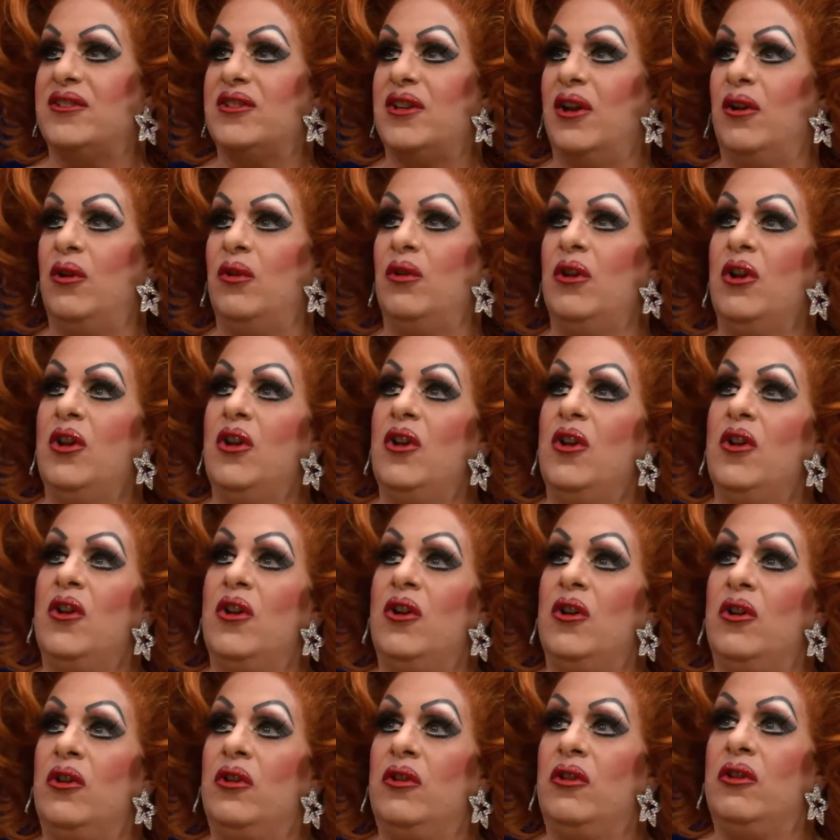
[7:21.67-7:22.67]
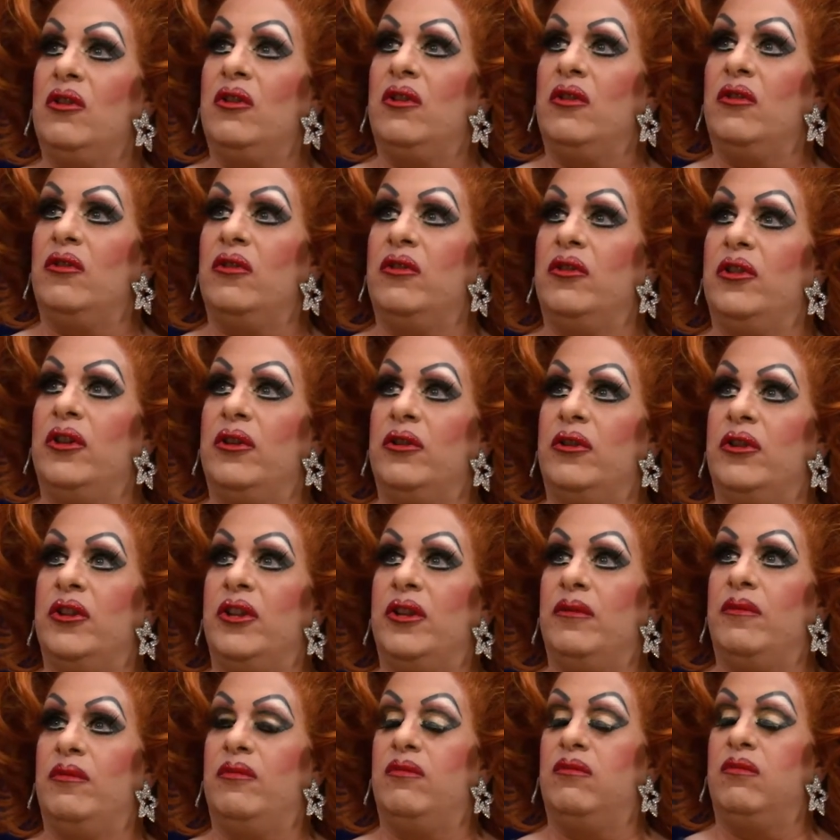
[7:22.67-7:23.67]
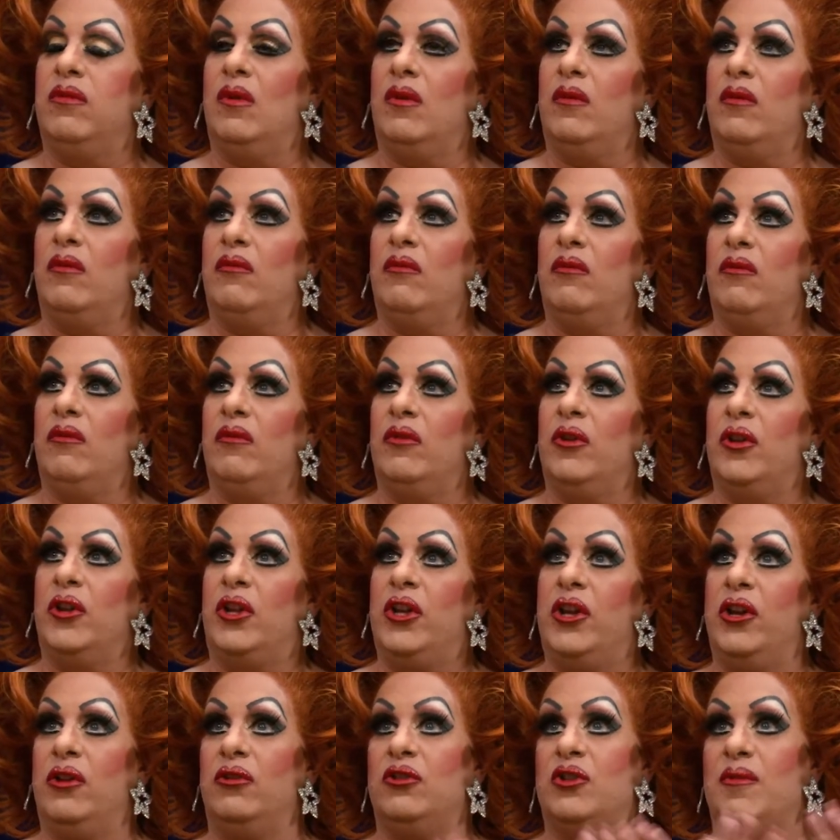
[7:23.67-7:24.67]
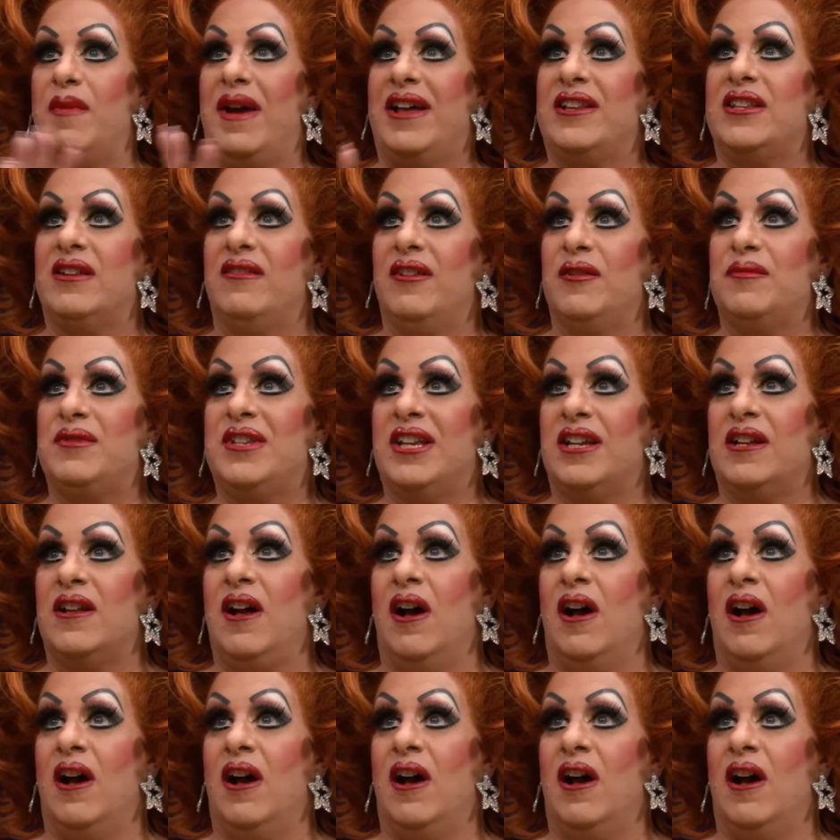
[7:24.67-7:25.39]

So the huge amount of lip sync